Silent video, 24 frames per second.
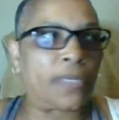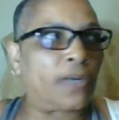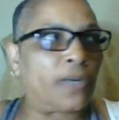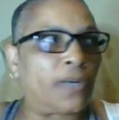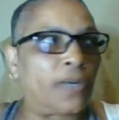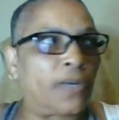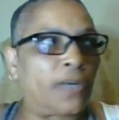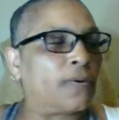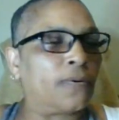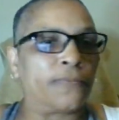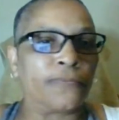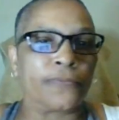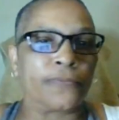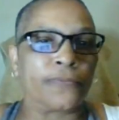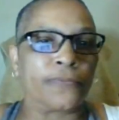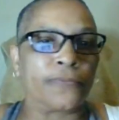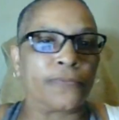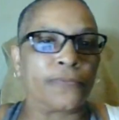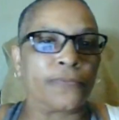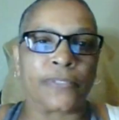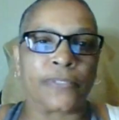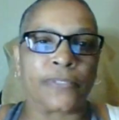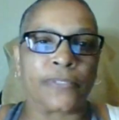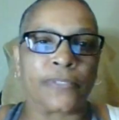and
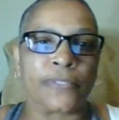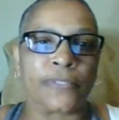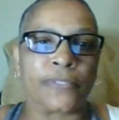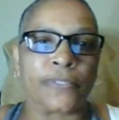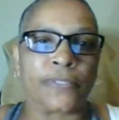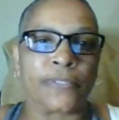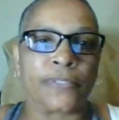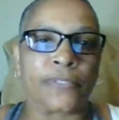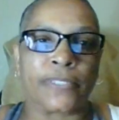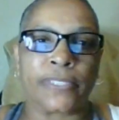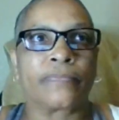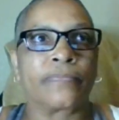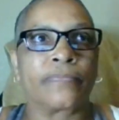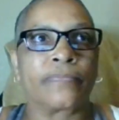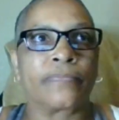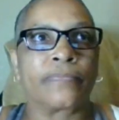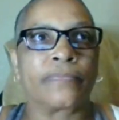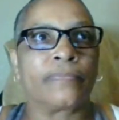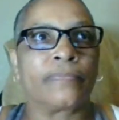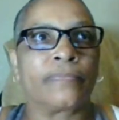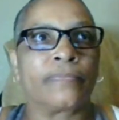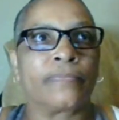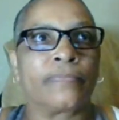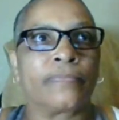girl,
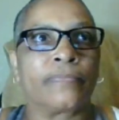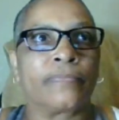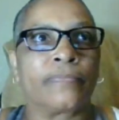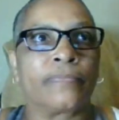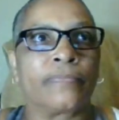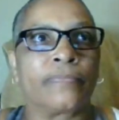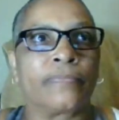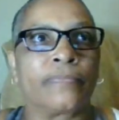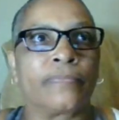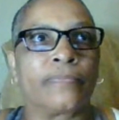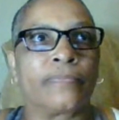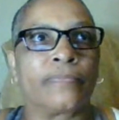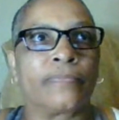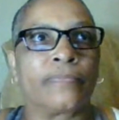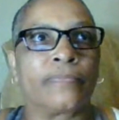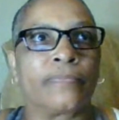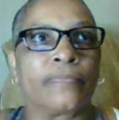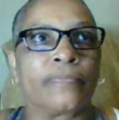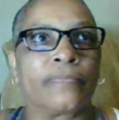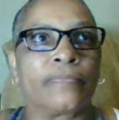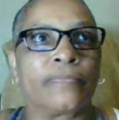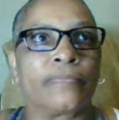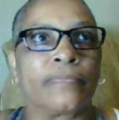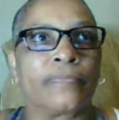I
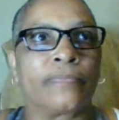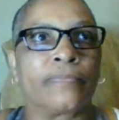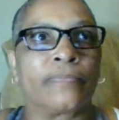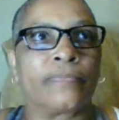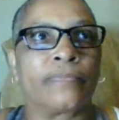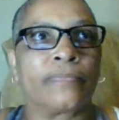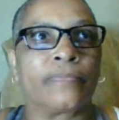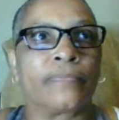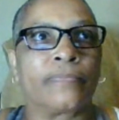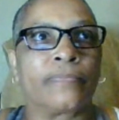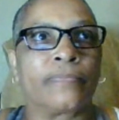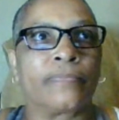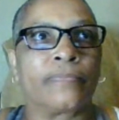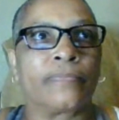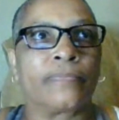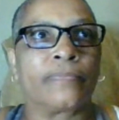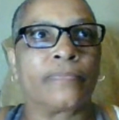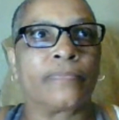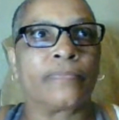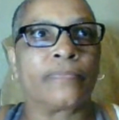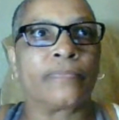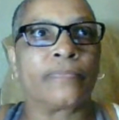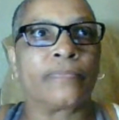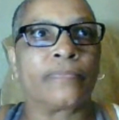hit
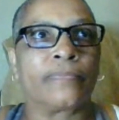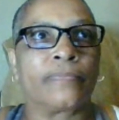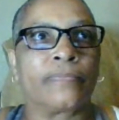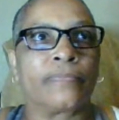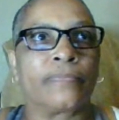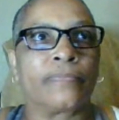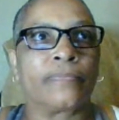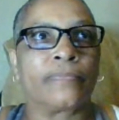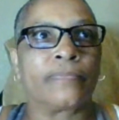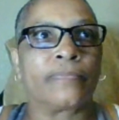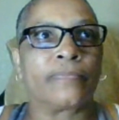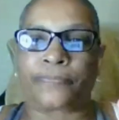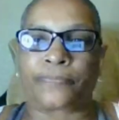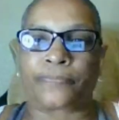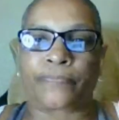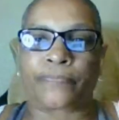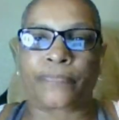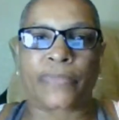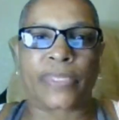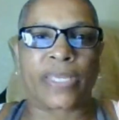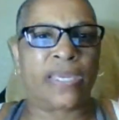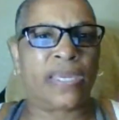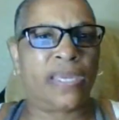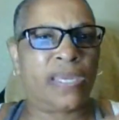fell
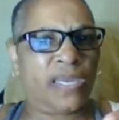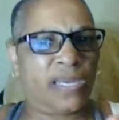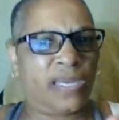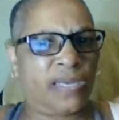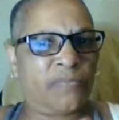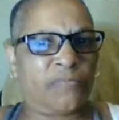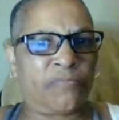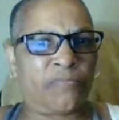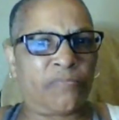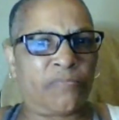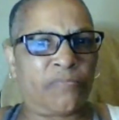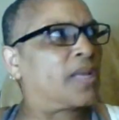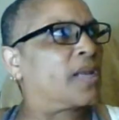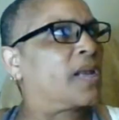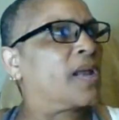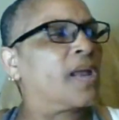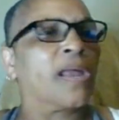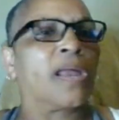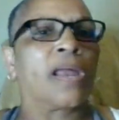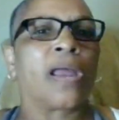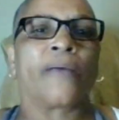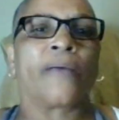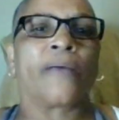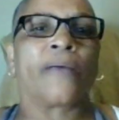right on my
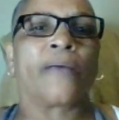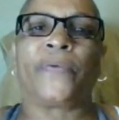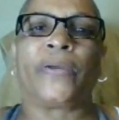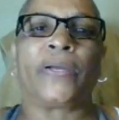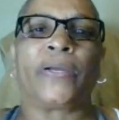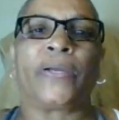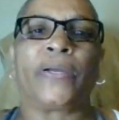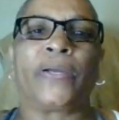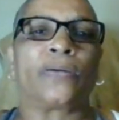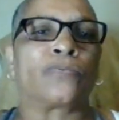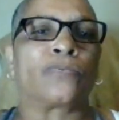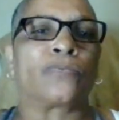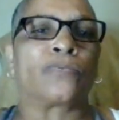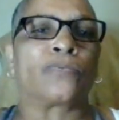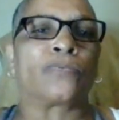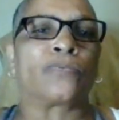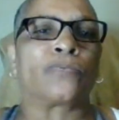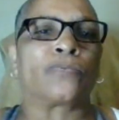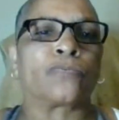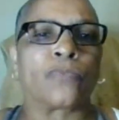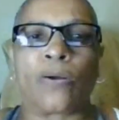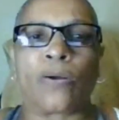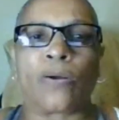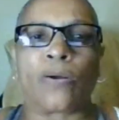boobs. You
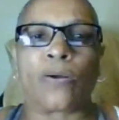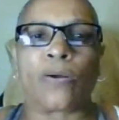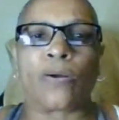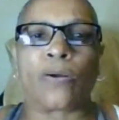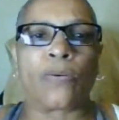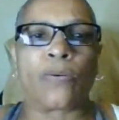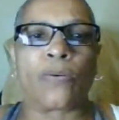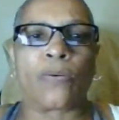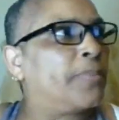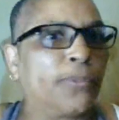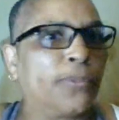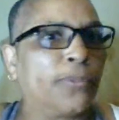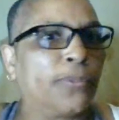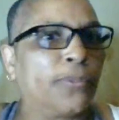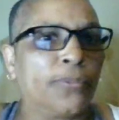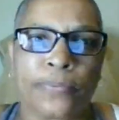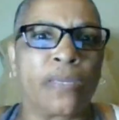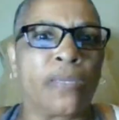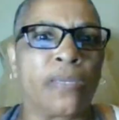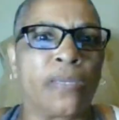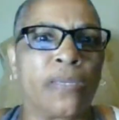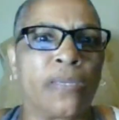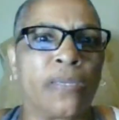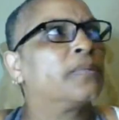talking about hurt?
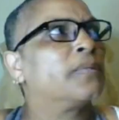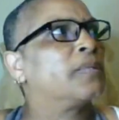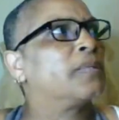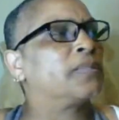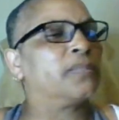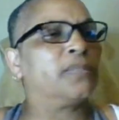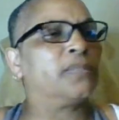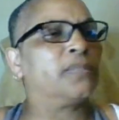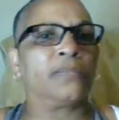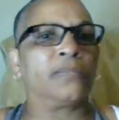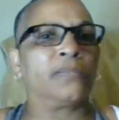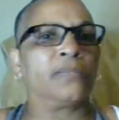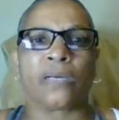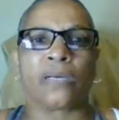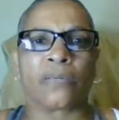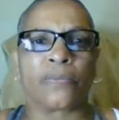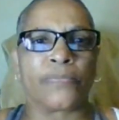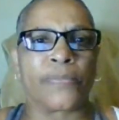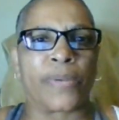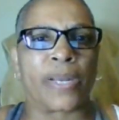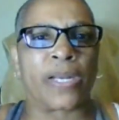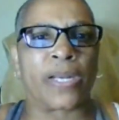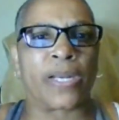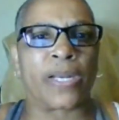
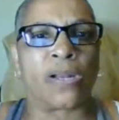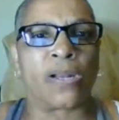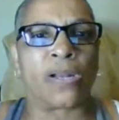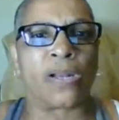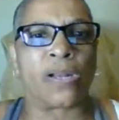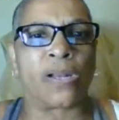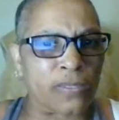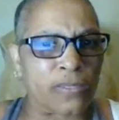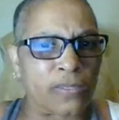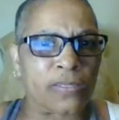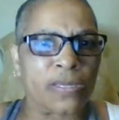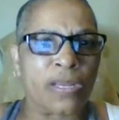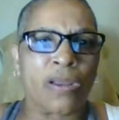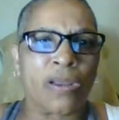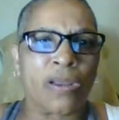I was hurt,